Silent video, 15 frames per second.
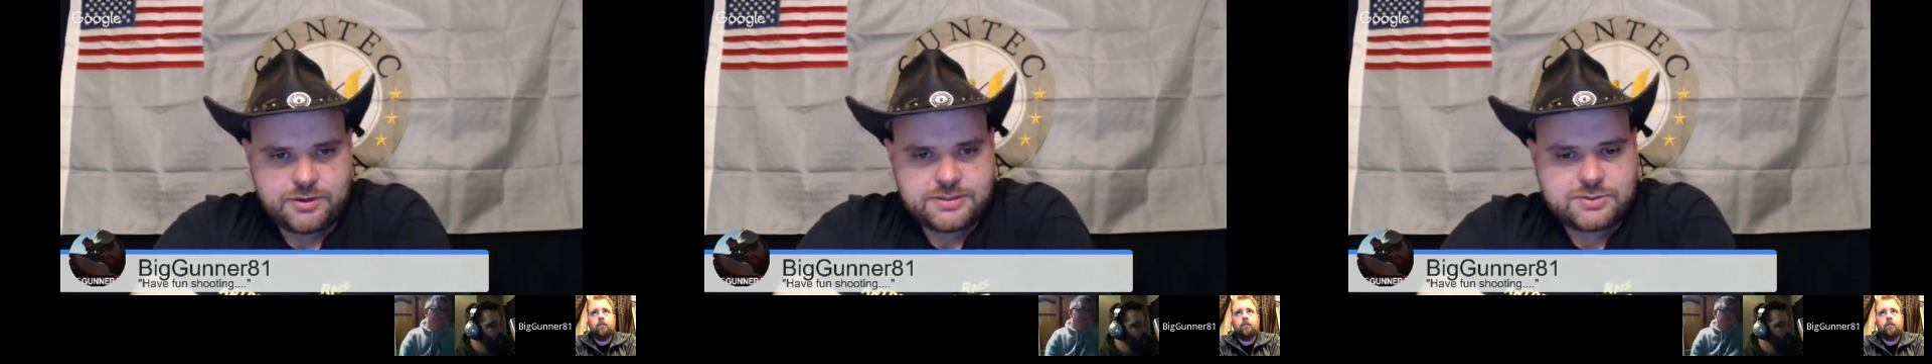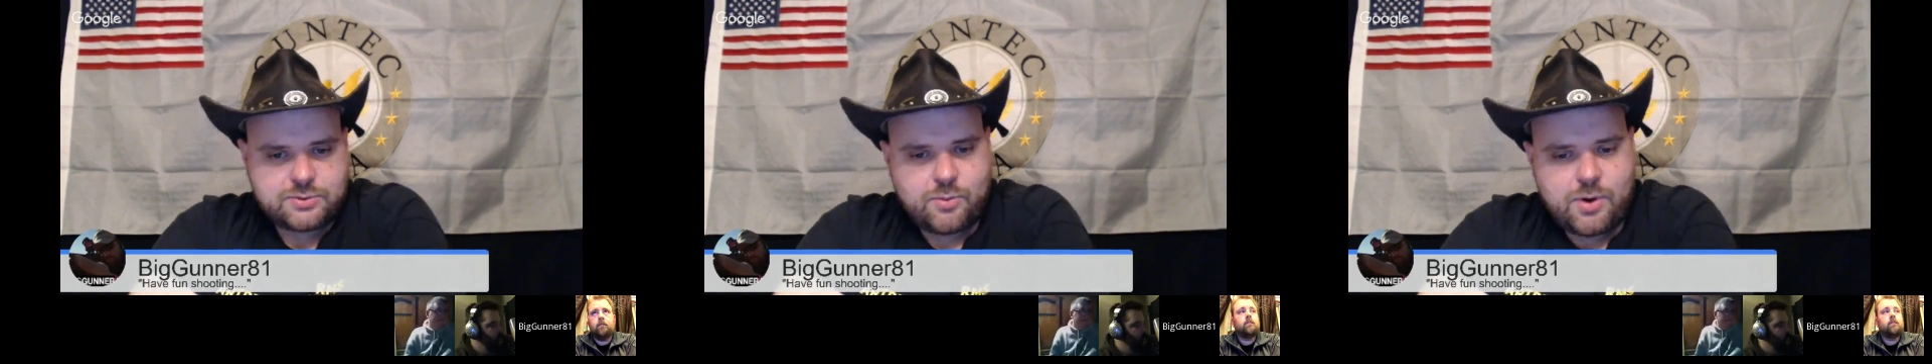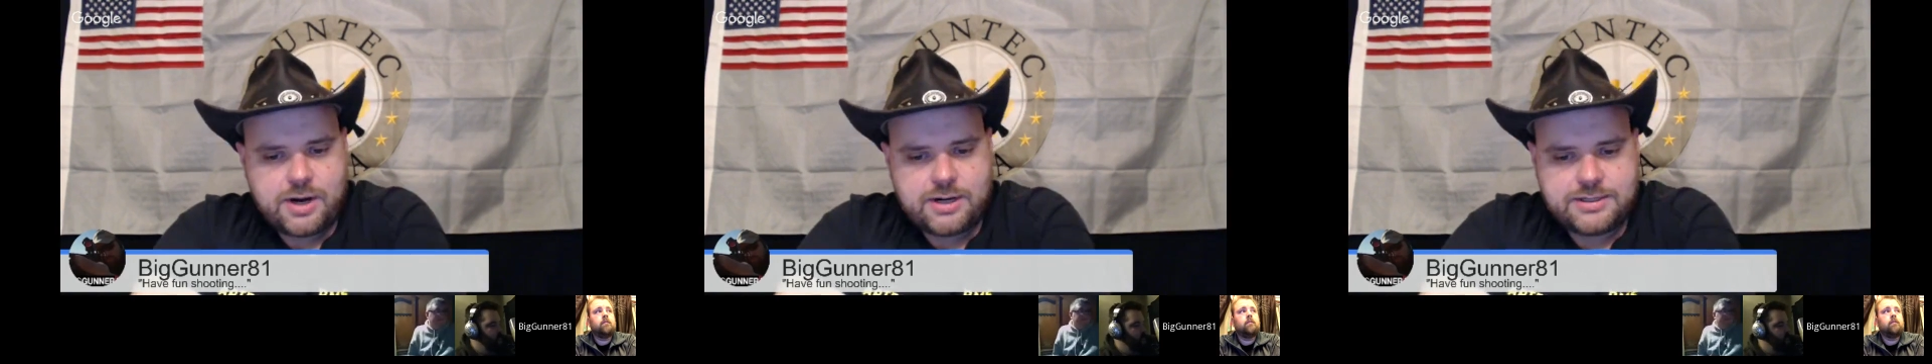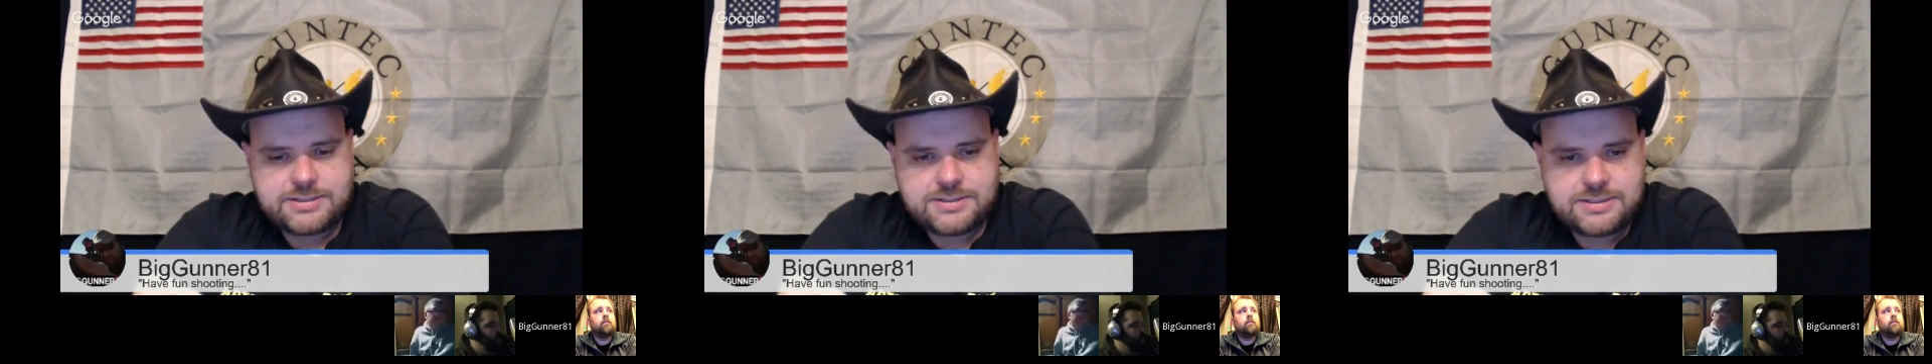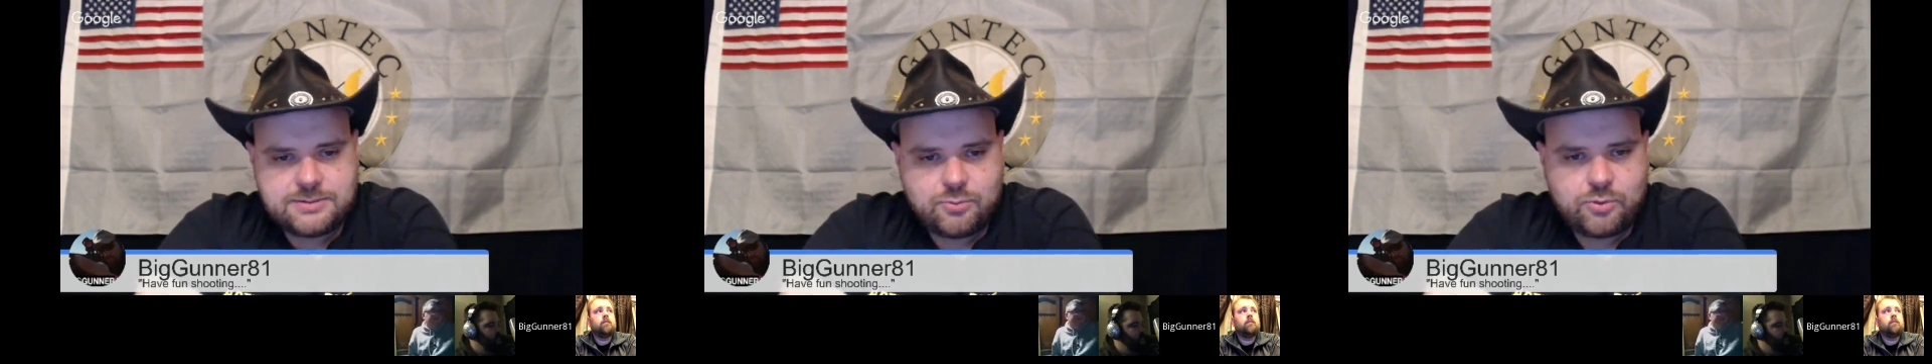this and wanting to
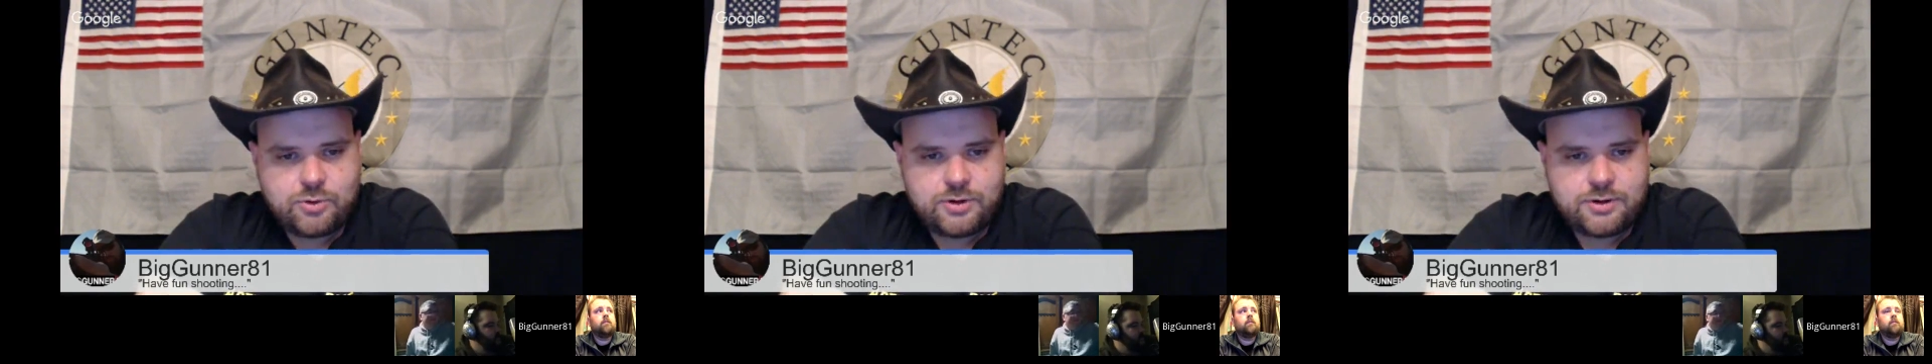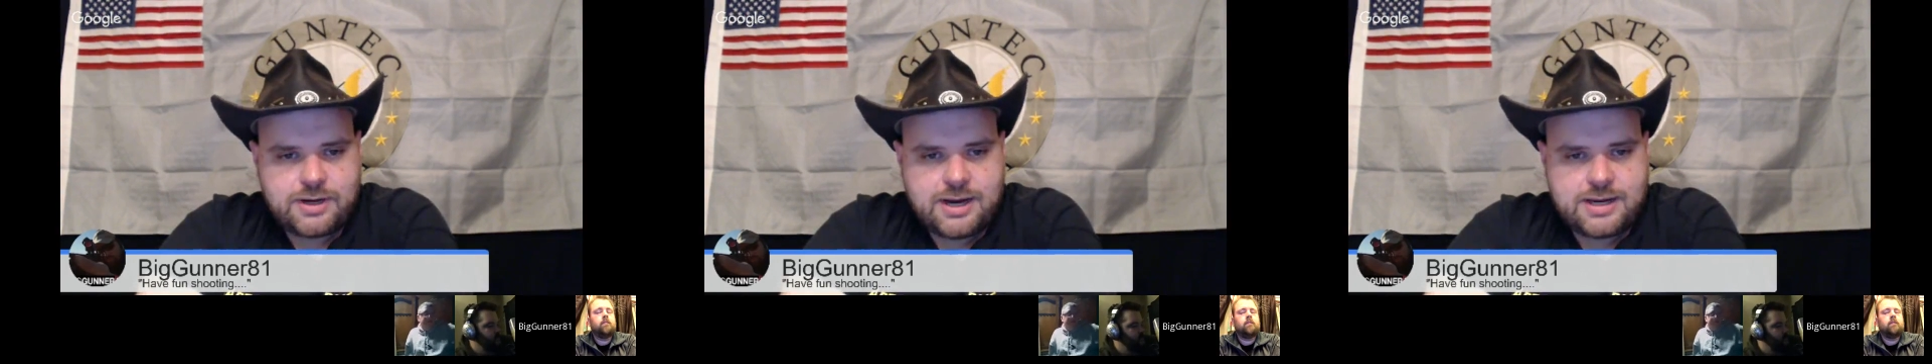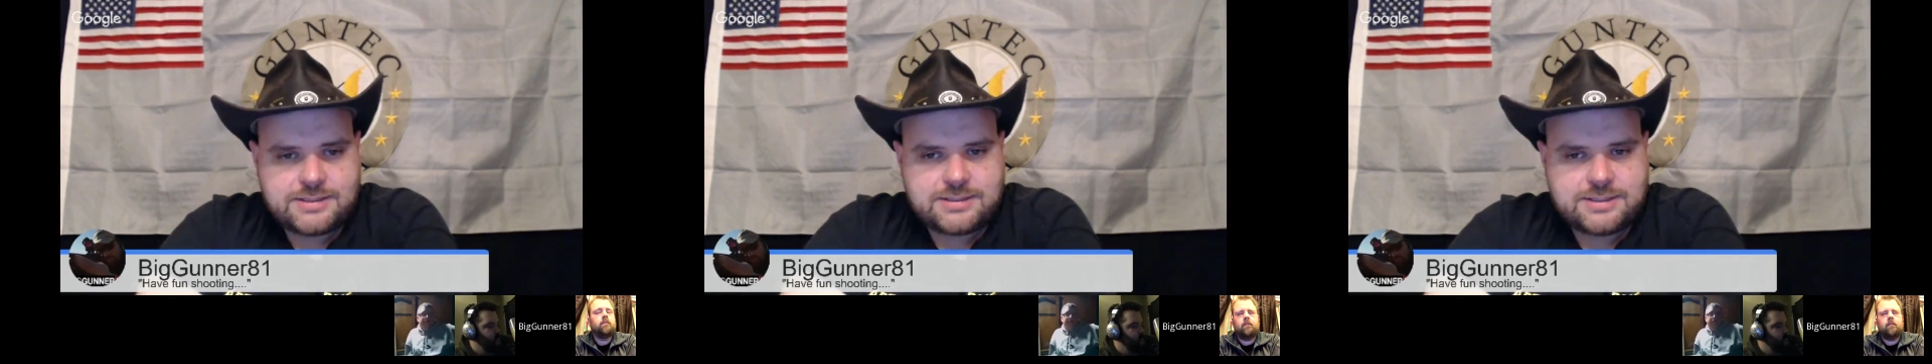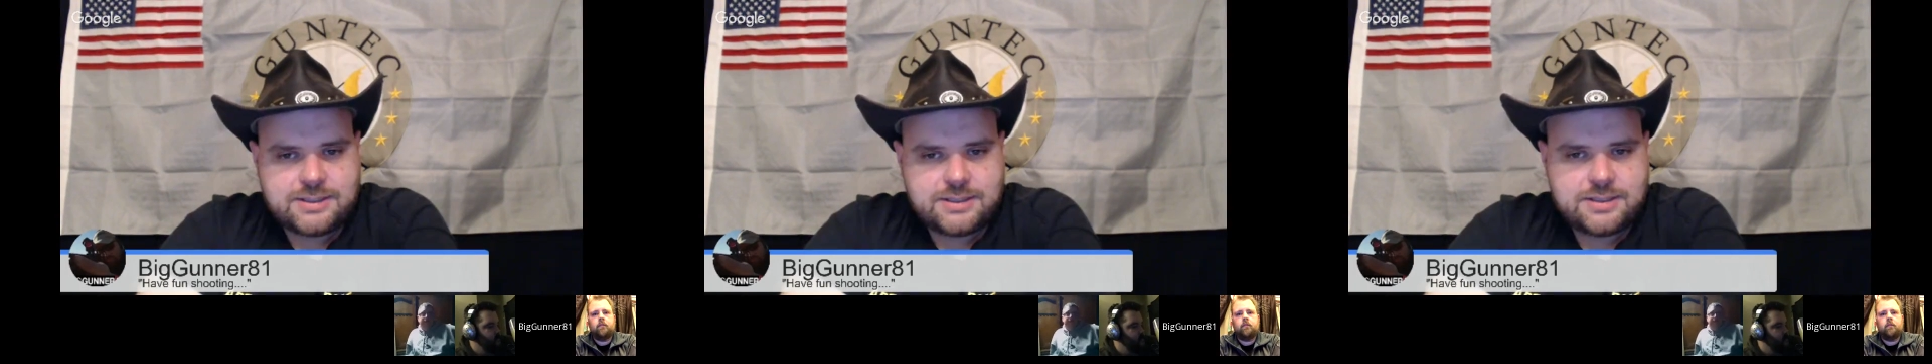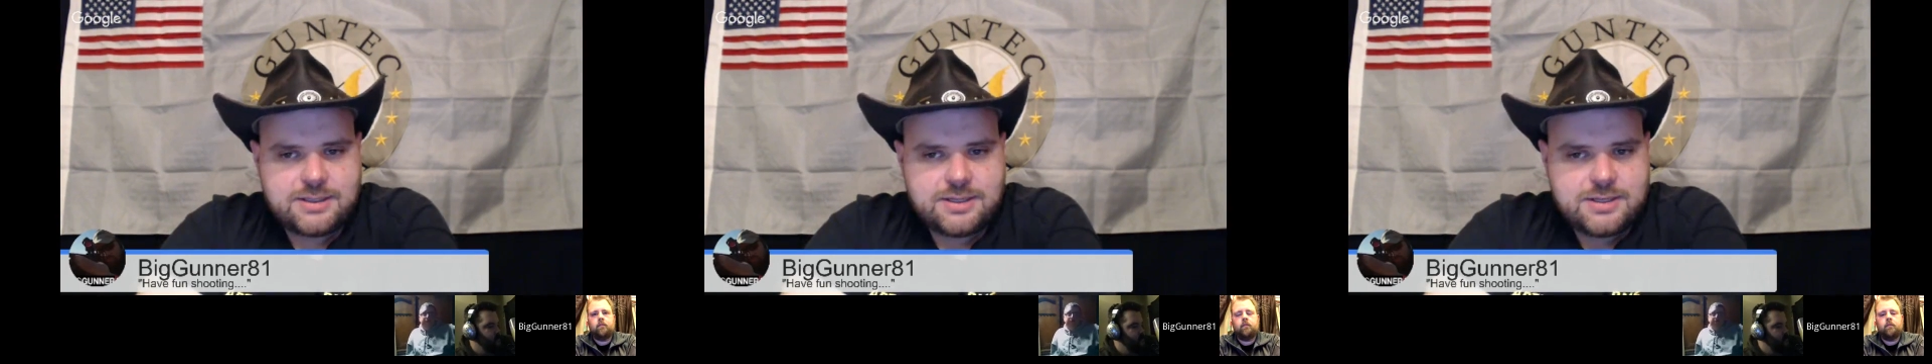see more
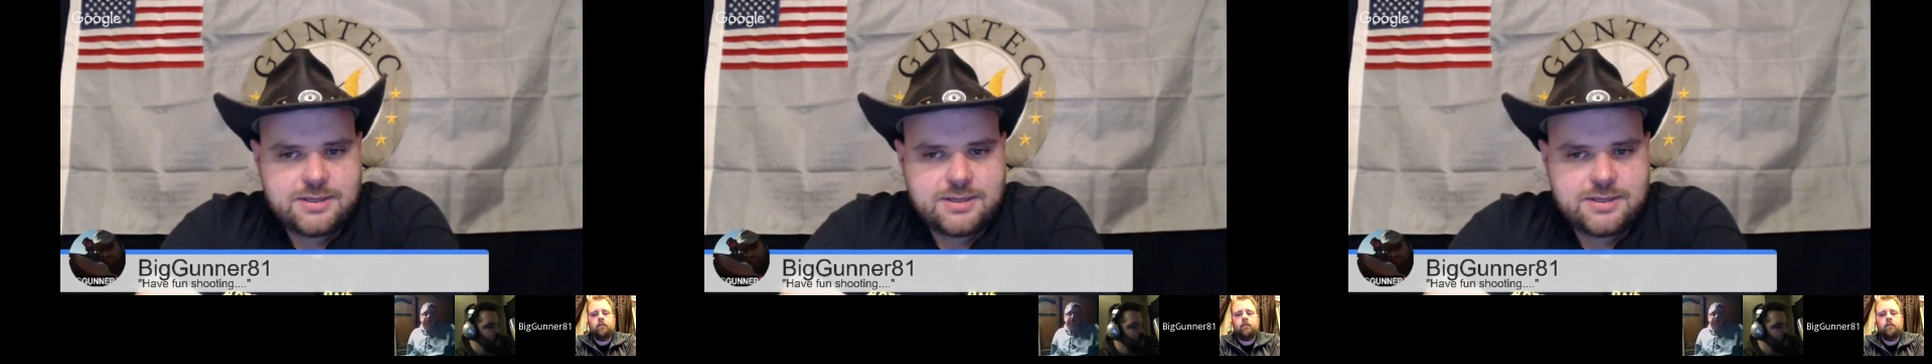content,